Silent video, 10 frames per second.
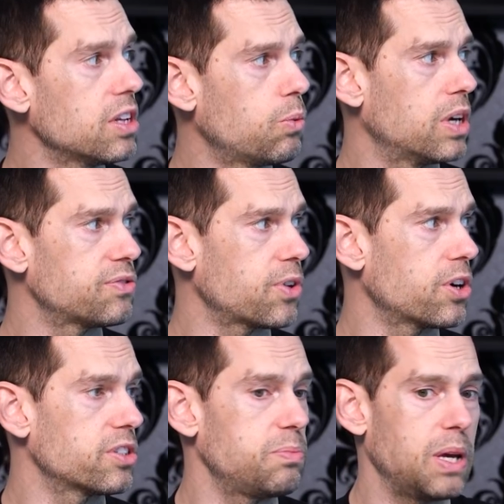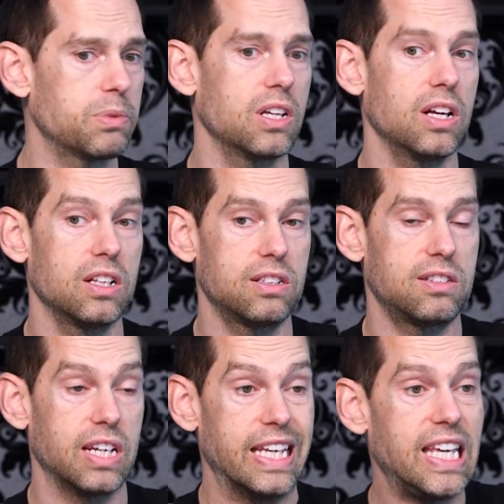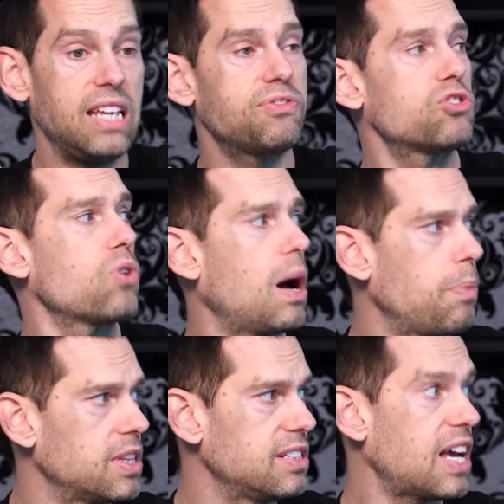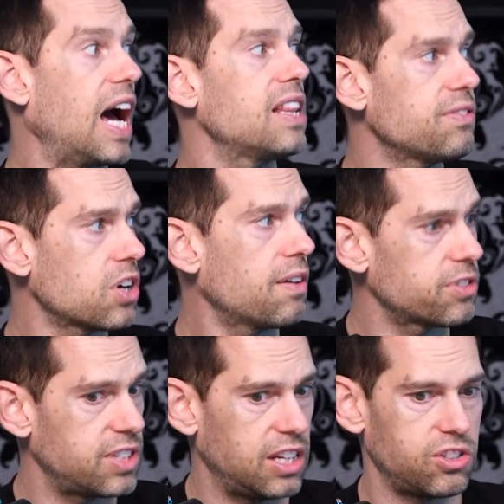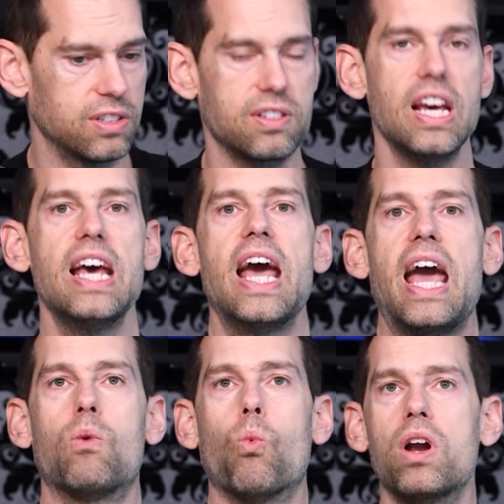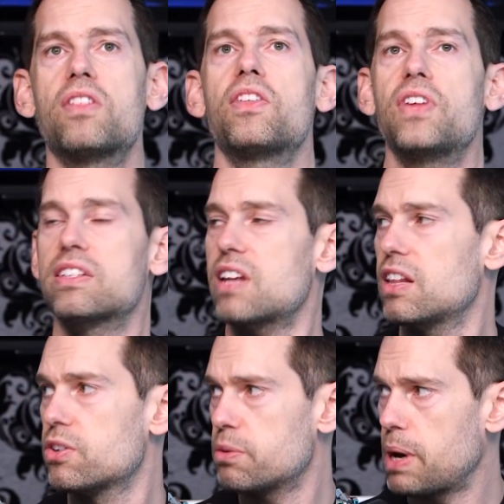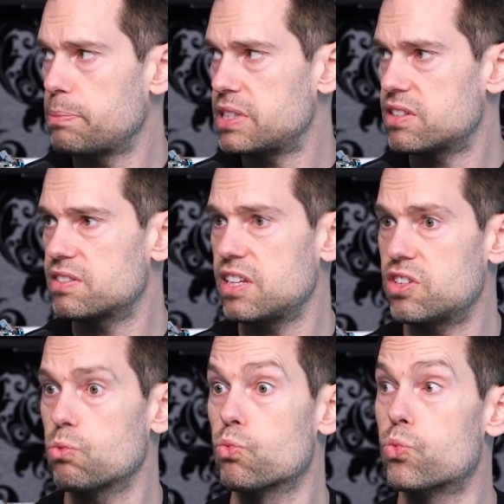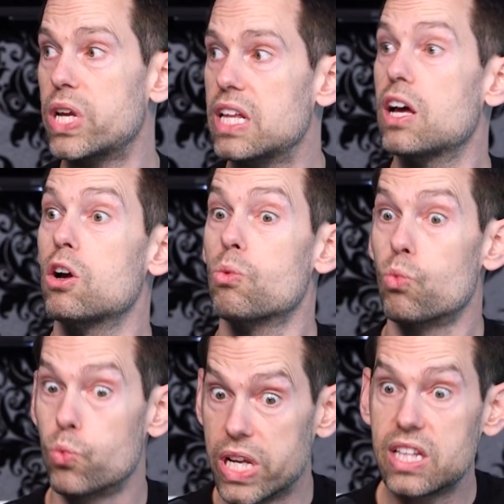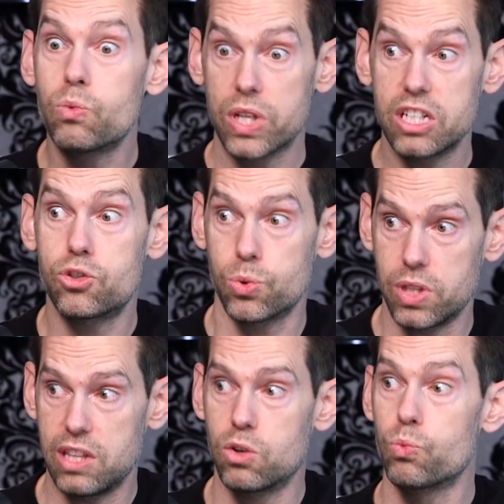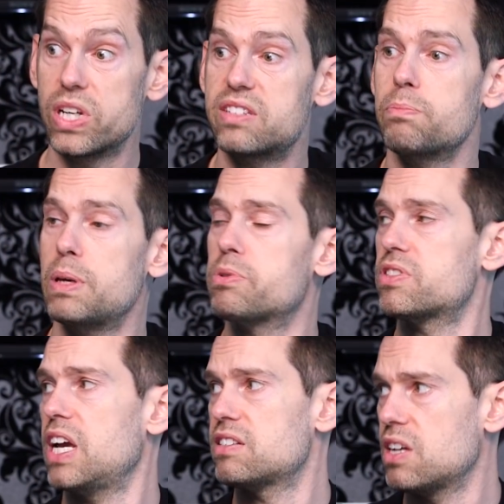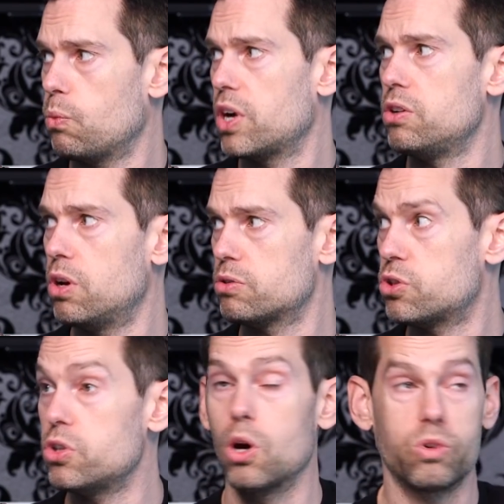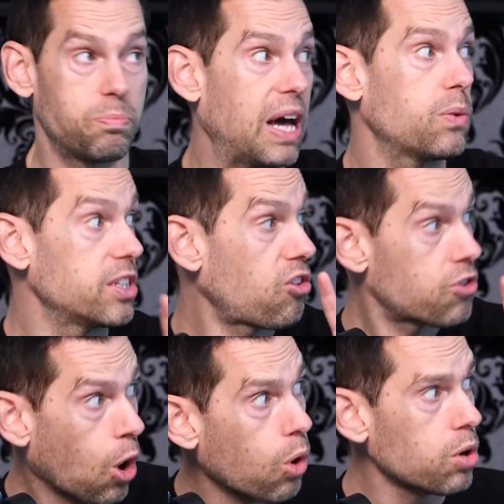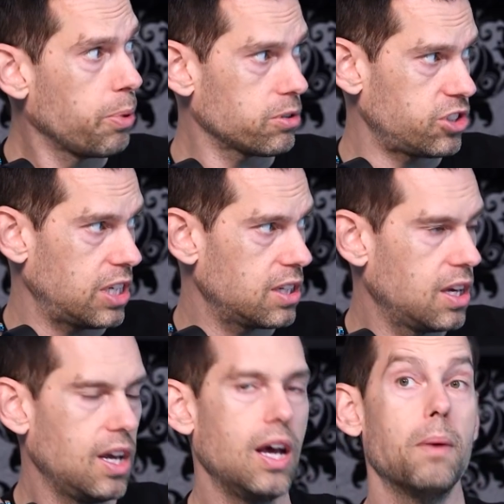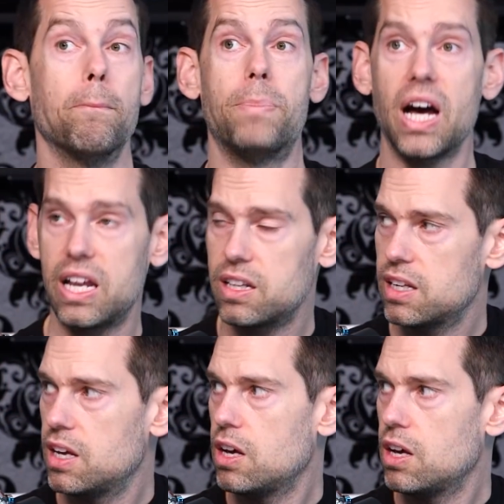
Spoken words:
it was for her to be able to eavesdrop on these high-level conversations. And one of the things that I learned about business is it really, really, truly, the reason people say it's not what you know, it's who you know, which, by the way, is total bullshit. But